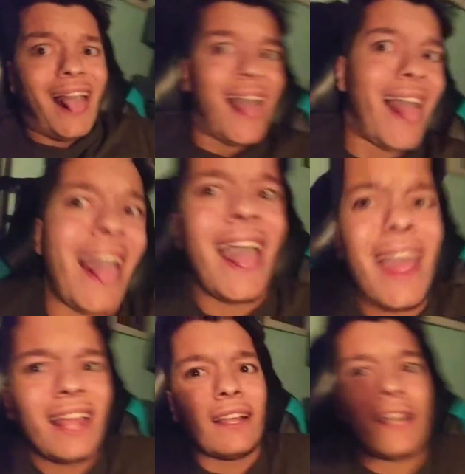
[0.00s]

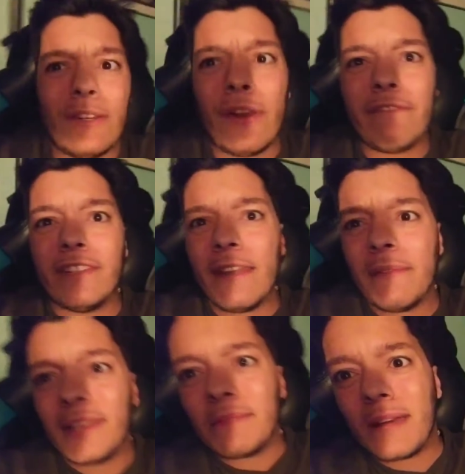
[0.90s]
I don't have a
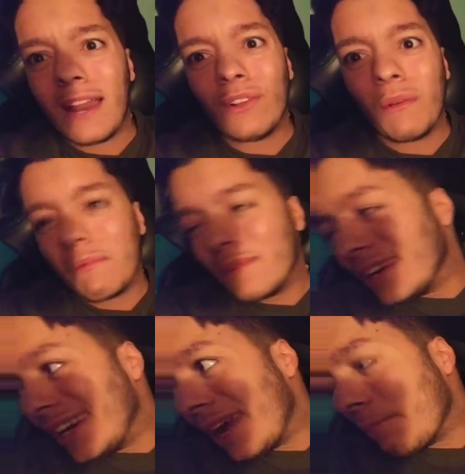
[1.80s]
name on it, but I'll come
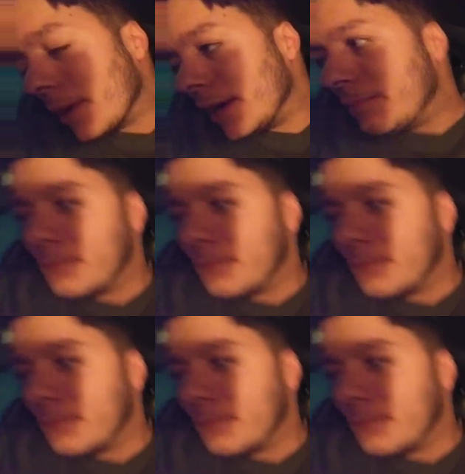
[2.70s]
with a name on it.